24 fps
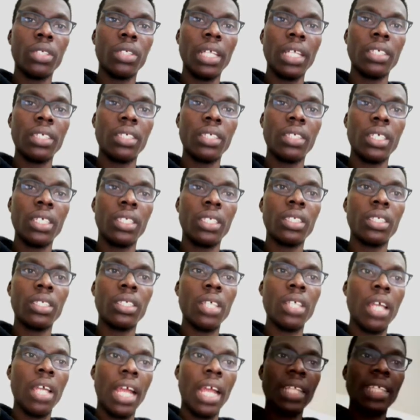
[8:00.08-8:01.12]
ones are the
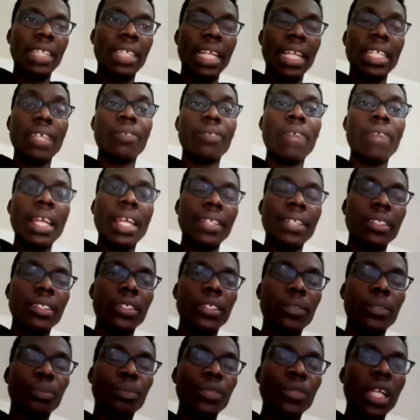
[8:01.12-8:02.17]
stages and these are the
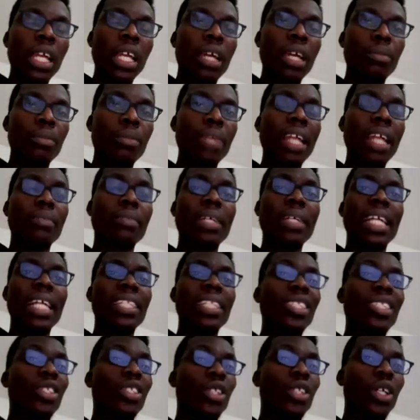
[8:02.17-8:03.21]
events. Bear in mind
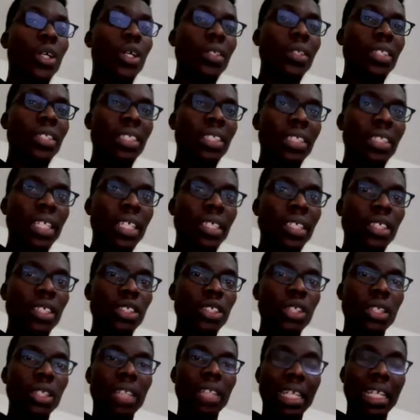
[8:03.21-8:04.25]
that this is not all the
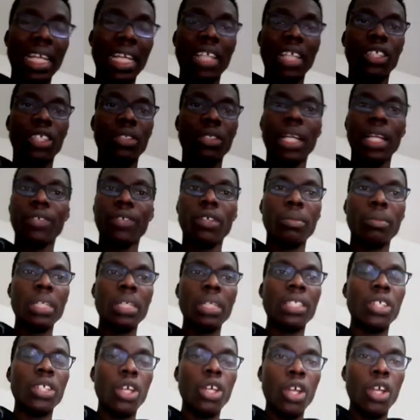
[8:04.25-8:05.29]
stages, just an extract
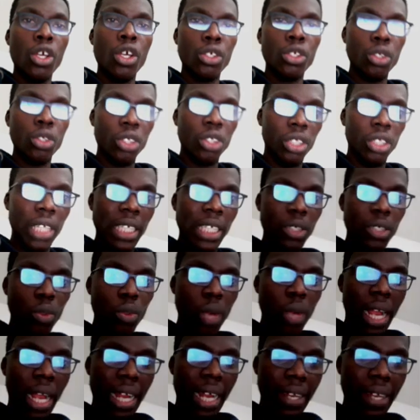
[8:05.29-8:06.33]
from it. So stage
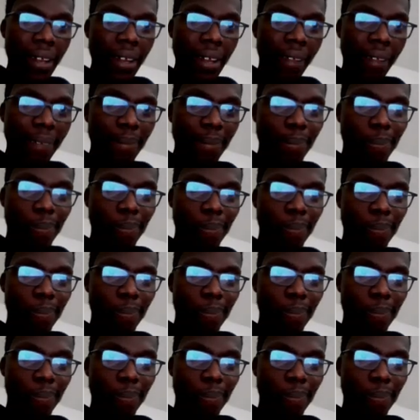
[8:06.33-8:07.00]
1,